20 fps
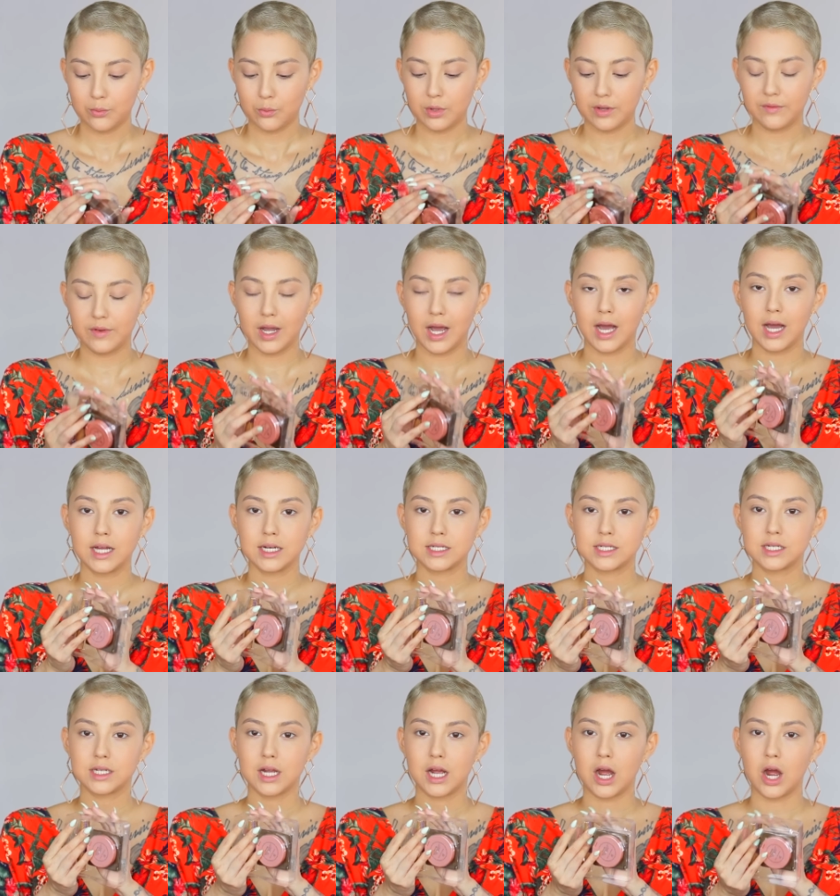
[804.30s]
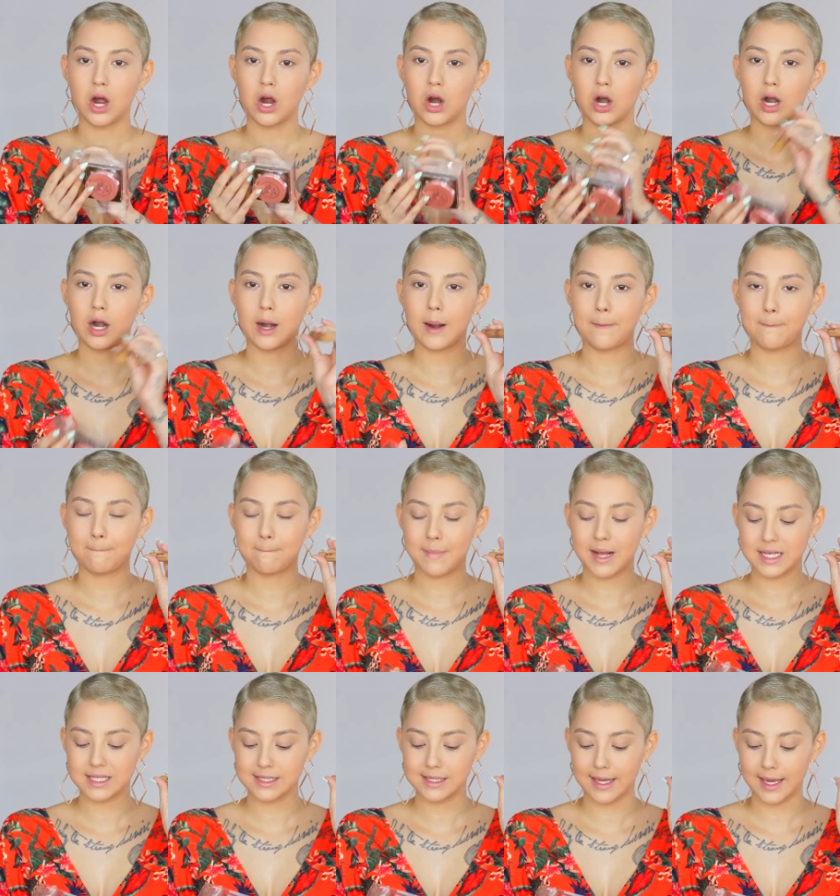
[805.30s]
We've got our
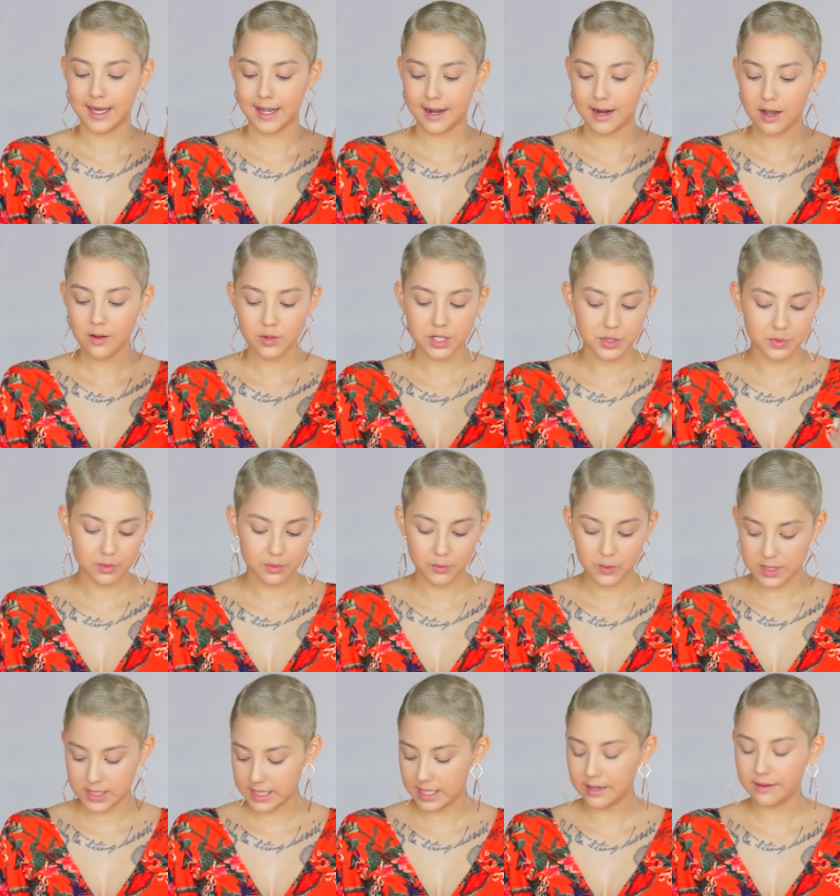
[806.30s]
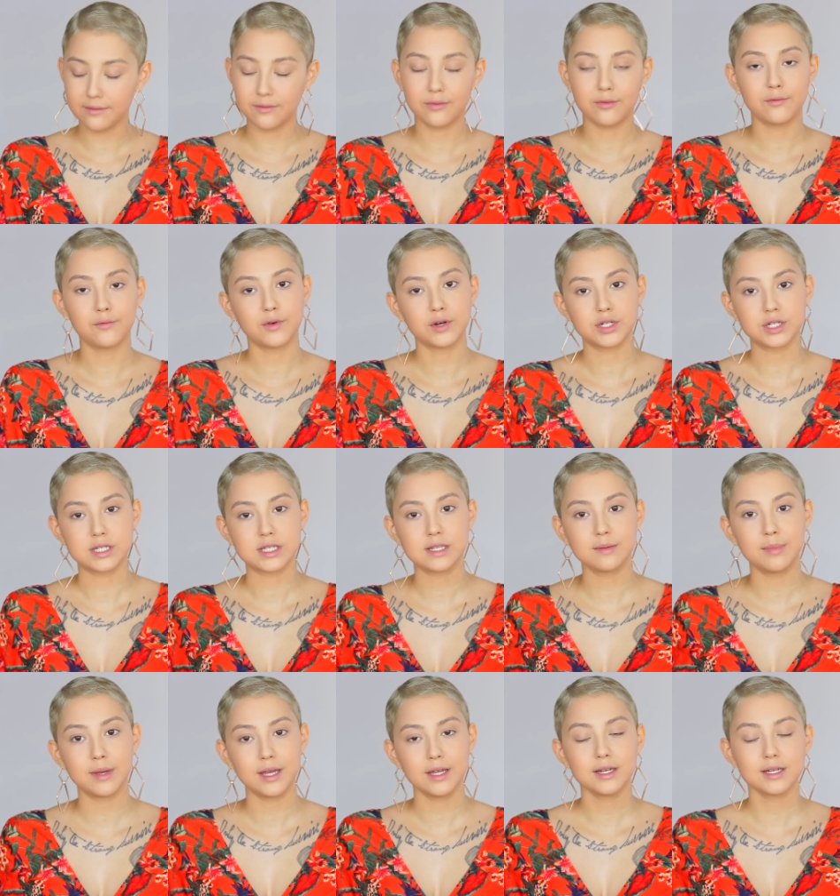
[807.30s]
mascara, which we will save for just a
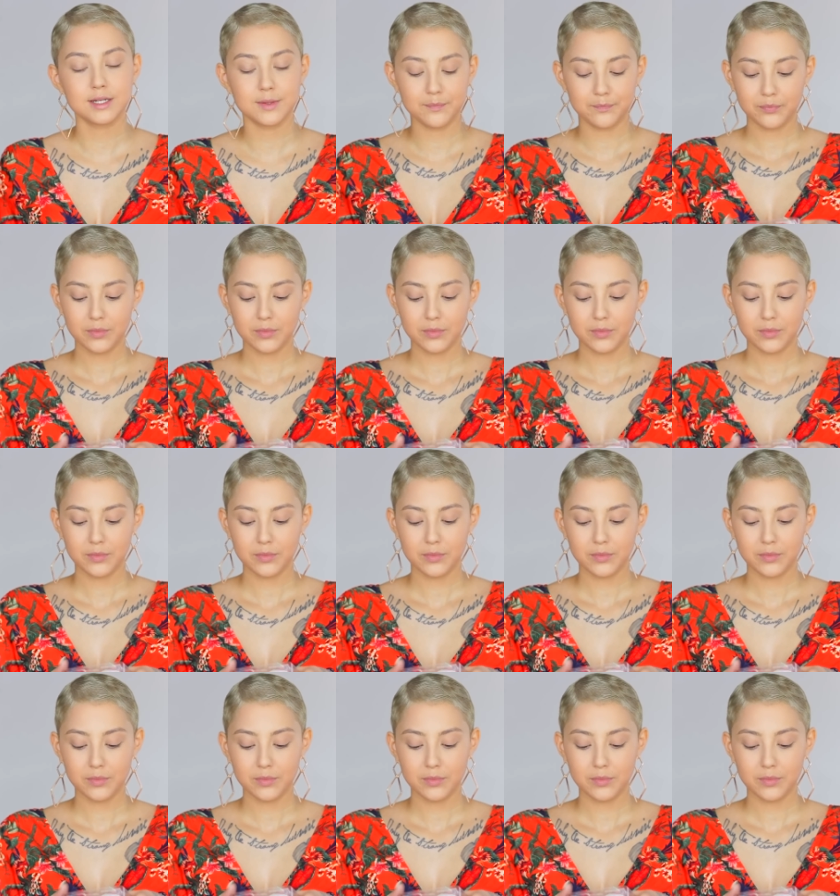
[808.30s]
bit,